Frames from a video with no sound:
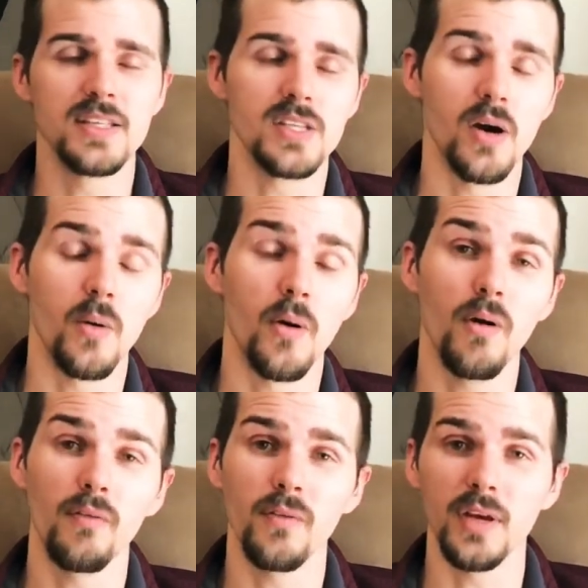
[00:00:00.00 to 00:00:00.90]
So
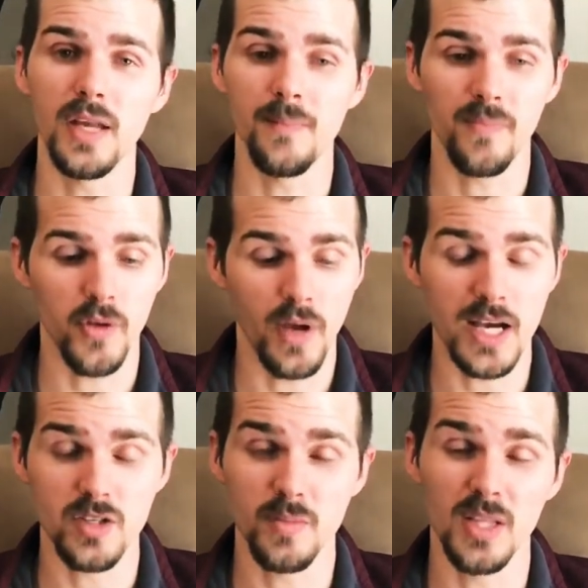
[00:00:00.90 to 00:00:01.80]
hopefully you
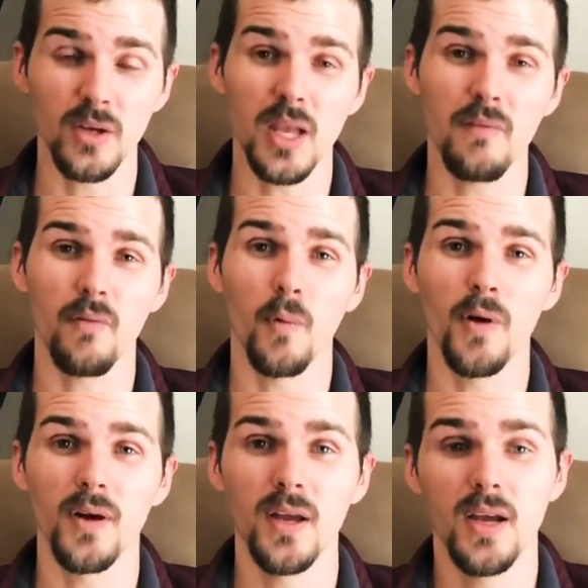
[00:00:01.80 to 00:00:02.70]
guys will be looking
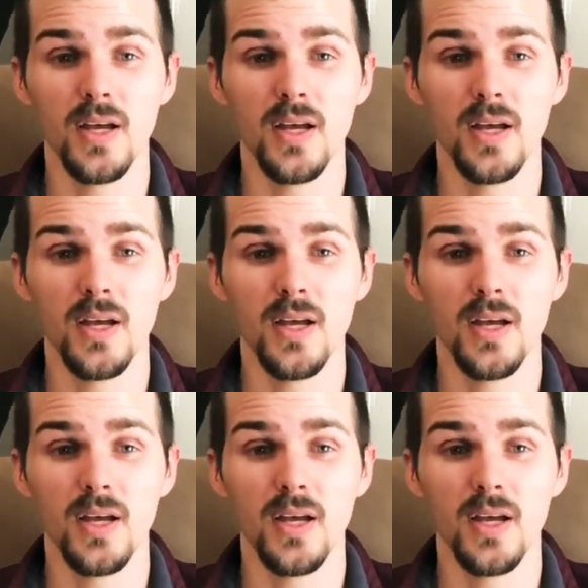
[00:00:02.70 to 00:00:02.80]
forward